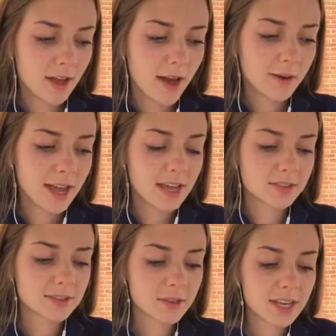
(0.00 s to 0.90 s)

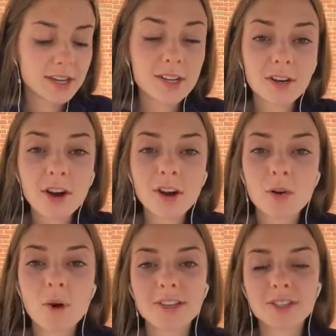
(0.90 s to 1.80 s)
Okay, so then here are
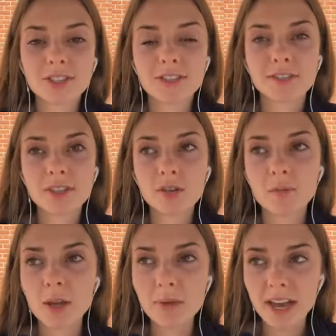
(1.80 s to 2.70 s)
questions that you
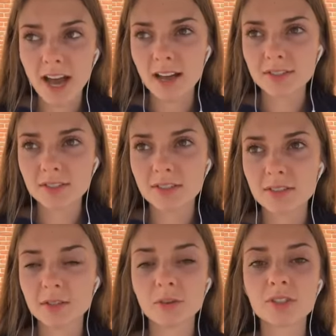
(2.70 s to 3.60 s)
may be asked.
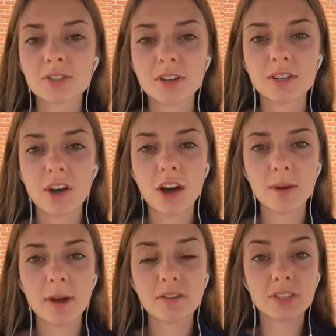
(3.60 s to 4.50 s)
So we're just gonna
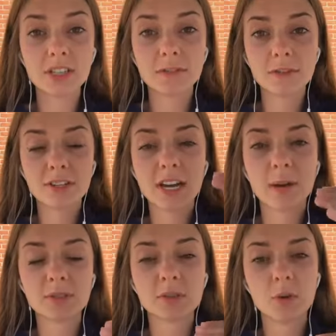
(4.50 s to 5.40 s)
talk about the different
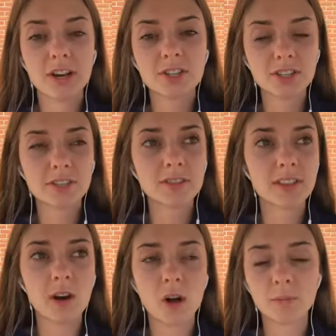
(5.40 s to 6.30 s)
types of questions
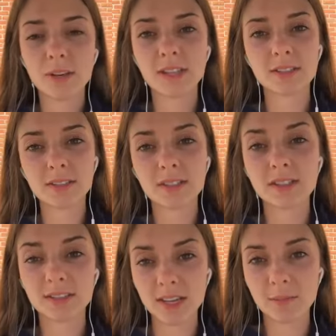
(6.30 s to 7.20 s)
that all mean
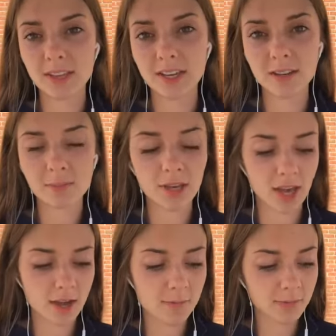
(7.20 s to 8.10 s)
the same thing.
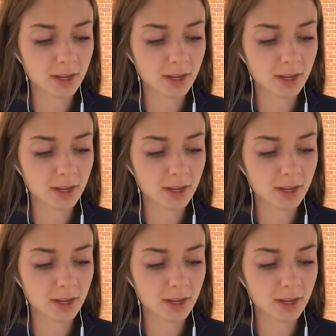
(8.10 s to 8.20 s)
Okay,